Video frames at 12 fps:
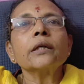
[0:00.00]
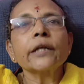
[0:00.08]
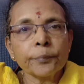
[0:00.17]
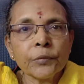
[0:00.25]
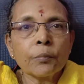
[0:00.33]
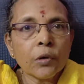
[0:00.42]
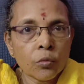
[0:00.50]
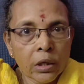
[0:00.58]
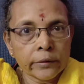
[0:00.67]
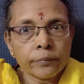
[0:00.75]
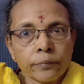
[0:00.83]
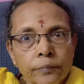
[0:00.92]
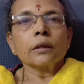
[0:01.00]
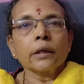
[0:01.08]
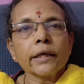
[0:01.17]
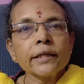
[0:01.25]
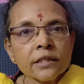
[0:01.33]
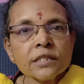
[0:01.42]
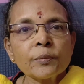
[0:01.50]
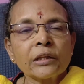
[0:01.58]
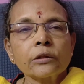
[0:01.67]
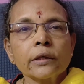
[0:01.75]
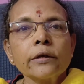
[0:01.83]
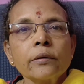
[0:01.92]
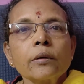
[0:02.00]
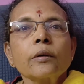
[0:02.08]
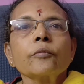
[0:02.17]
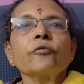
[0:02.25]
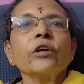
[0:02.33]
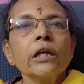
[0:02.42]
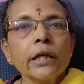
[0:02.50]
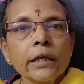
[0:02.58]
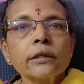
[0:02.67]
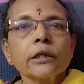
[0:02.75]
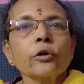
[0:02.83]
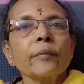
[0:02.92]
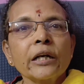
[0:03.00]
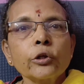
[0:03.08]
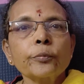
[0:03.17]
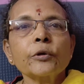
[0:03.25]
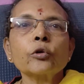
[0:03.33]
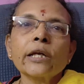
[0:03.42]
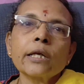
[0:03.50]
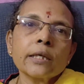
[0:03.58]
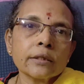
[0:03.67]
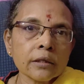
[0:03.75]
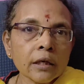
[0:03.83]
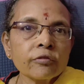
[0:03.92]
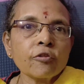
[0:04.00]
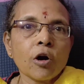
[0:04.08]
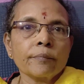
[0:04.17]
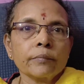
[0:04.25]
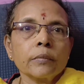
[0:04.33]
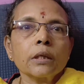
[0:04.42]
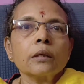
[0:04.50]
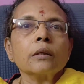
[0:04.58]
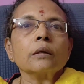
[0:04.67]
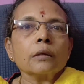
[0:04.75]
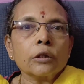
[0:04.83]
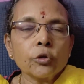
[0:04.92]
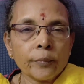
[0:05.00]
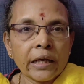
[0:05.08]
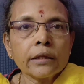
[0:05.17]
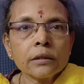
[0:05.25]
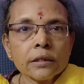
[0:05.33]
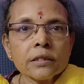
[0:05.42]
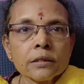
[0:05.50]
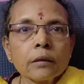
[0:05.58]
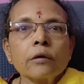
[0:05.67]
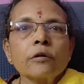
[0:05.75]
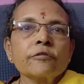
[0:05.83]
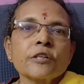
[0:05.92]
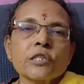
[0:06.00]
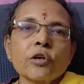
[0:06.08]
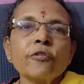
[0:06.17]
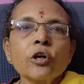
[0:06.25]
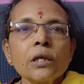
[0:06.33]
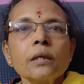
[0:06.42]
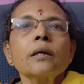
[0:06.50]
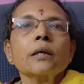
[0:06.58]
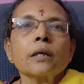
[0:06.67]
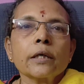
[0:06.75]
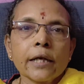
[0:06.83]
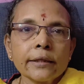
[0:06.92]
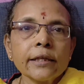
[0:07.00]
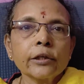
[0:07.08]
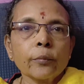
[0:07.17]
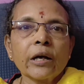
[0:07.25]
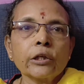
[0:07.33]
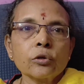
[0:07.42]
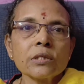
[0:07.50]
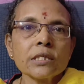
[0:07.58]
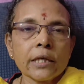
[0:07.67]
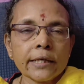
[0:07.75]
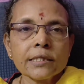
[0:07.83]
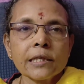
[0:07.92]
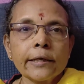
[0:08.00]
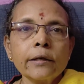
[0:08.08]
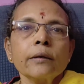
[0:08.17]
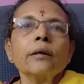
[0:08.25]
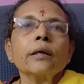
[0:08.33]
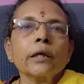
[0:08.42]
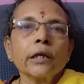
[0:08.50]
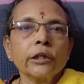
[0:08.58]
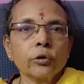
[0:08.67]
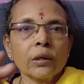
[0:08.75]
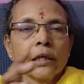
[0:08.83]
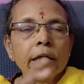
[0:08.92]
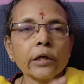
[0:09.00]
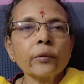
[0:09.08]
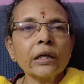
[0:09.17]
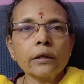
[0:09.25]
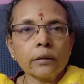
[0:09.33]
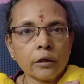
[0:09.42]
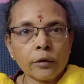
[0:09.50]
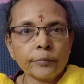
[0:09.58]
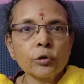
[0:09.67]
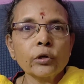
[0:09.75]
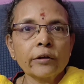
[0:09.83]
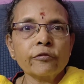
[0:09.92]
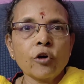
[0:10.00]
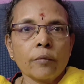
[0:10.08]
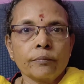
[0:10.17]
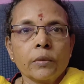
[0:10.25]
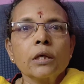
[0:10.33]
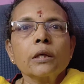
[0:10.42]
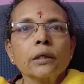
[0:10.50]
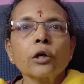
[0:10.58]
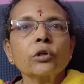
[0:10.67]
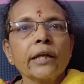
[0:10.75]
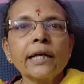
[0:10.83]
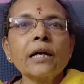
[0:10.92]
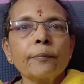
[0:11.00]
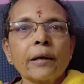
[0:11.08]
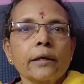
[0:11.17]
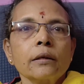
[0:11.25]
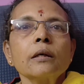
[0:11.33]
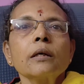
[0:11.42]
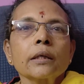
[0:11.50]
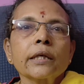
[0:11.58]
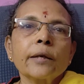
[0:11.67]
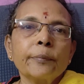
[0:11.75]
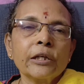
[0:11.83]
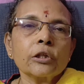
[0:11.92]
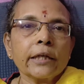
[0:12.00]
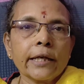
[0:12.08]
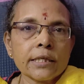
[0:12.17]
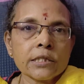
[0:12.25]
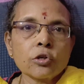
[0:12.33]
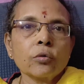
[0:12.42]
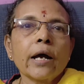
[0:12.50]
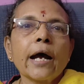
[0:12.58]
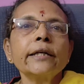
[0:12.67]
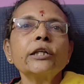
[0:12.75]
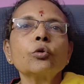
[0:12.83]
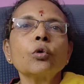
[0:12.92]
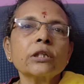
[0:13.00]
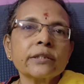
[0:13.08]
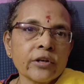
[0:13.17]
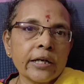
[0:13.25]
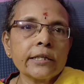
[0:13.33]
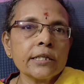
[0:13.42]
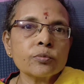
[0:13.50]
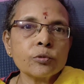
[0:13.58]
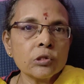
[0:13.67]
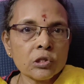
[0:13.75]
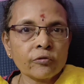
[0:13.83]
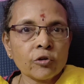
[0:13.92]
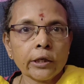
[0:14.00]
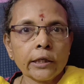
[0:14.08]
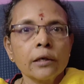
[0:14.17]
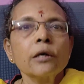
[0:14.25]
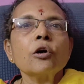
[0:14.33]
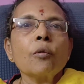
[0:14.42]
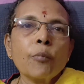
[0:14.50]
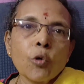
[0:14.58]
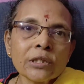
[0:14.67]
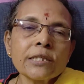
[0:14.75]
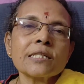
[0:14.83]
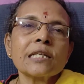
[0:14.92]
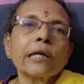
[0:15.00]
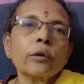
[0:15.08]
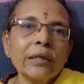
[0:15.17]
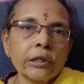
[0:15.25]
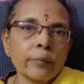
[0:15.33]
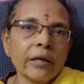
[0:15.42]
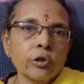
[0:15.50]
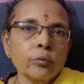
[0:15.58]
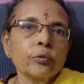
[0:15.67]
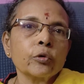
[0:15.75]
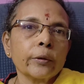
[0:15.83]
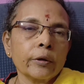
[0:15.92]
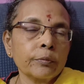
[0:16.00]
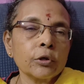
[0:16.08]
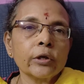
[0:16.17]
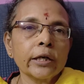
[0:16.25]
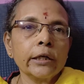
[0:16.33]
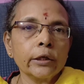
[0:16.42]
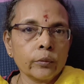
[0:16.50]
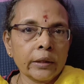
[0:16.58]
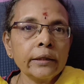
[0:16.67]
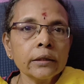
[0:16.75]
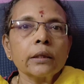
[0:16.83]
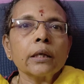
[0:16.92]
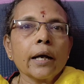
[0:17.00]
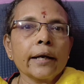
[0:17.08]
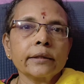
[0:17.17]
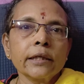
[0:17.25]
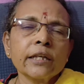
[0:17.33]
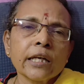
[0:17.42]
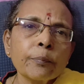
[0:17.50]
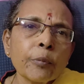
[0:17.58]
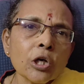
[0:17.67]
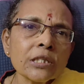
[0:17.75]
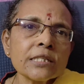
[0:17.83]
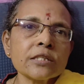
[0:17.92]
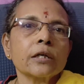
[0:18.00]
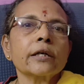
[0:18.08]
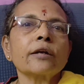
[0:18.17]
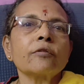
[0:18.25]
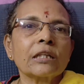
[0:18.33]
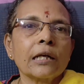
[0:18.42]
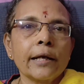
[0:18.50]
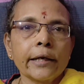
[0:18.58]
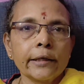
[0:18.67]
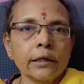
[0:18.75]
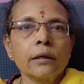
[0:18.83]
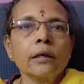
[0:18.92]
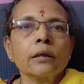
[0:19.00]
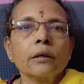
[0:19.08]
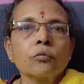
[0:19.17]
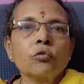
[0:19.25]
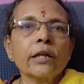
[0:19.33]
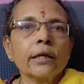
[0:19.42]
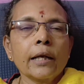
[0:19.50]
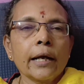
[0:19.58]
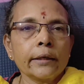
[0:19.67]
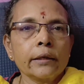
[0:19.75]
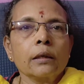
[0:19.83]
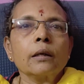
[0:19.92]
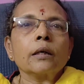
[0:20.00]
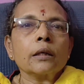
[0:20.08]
Tip number one. In this method, we need the tomato puree in a thick form. To make this, first of all, run the tomatoes nicely into a liquid puree form. Now take a pan, keep it on the gas stove, add 2 or 3 teaspoons of oil. Pour this liquid tomato puree into it and then keep on stirring with a ladle, wooden ladle.